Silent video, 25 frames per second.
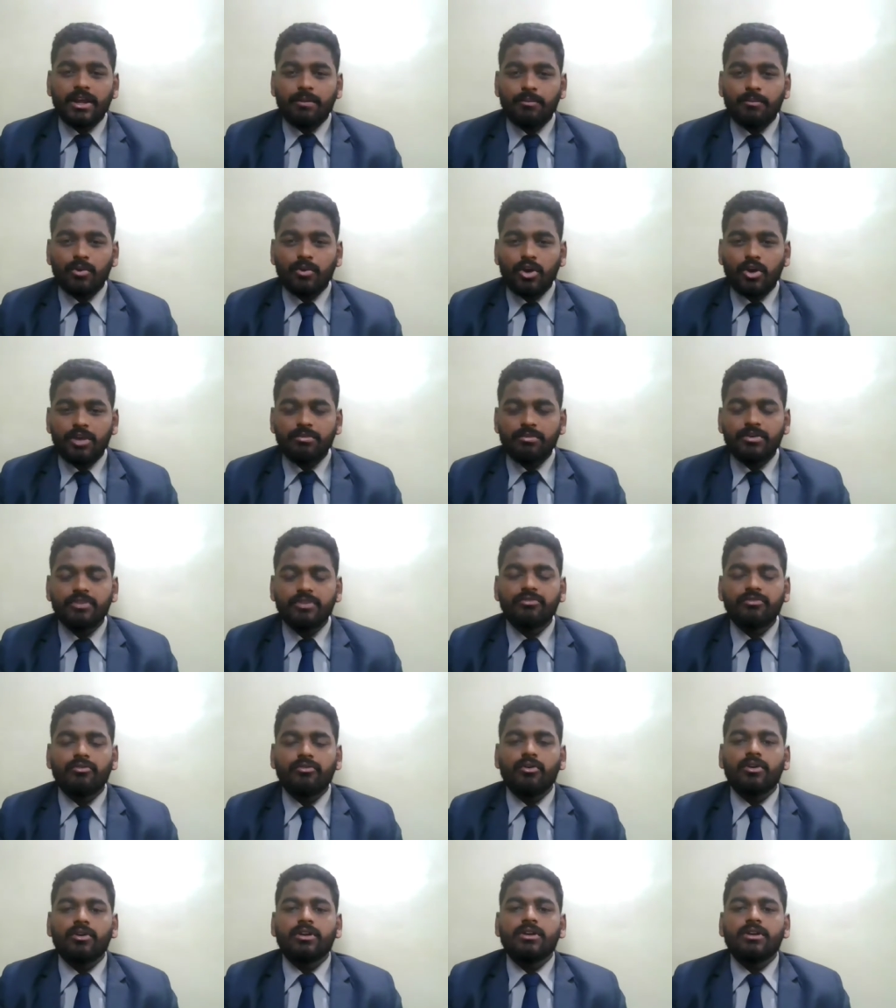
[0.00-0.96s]
employment
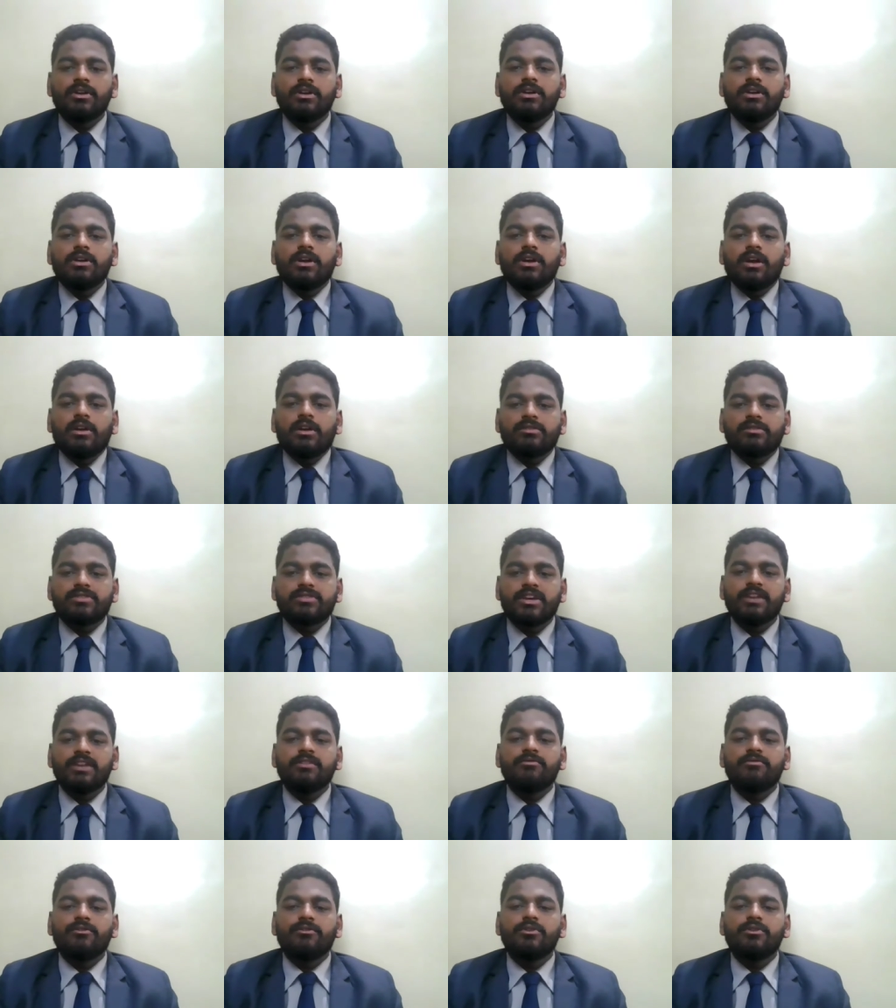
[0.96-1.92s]
for
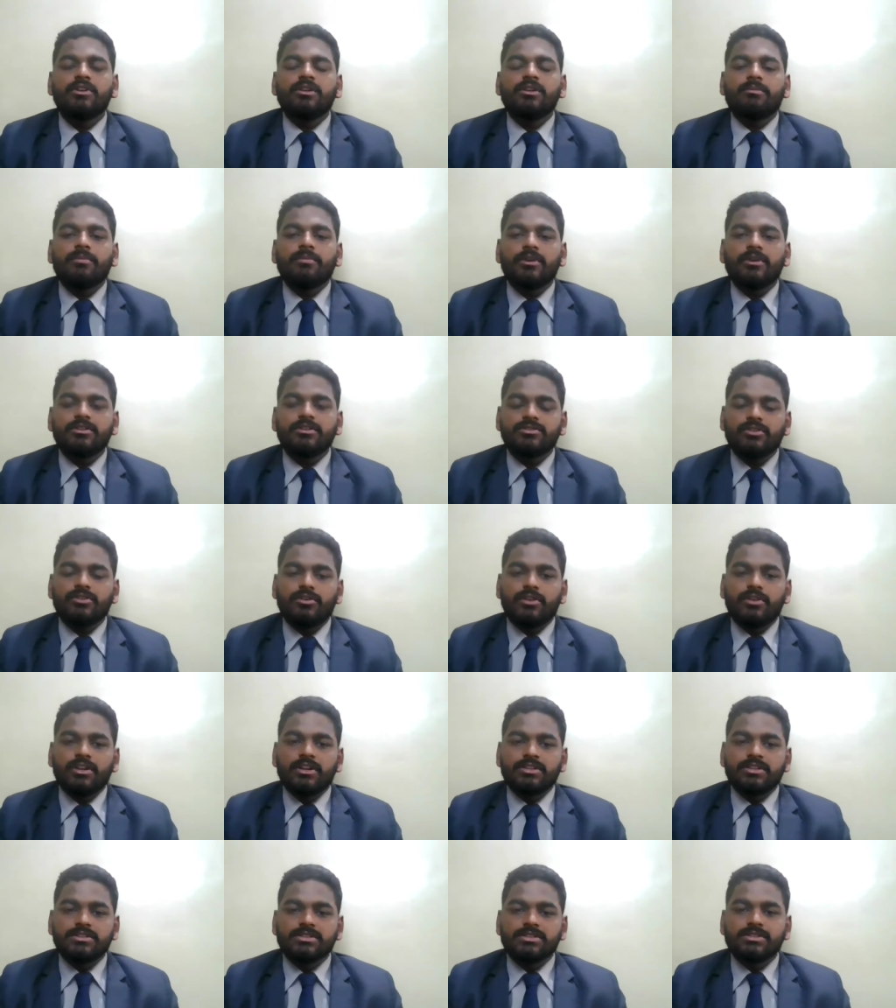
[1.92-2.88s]
skillful
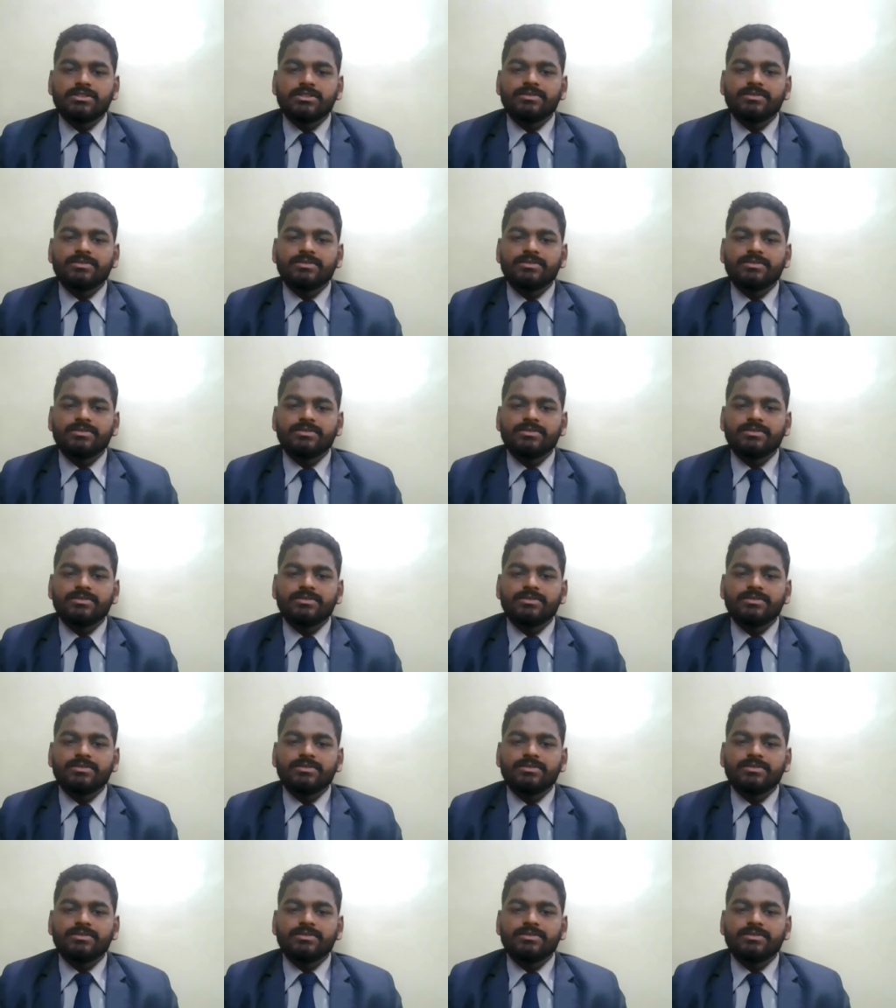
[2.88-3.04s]
personnel.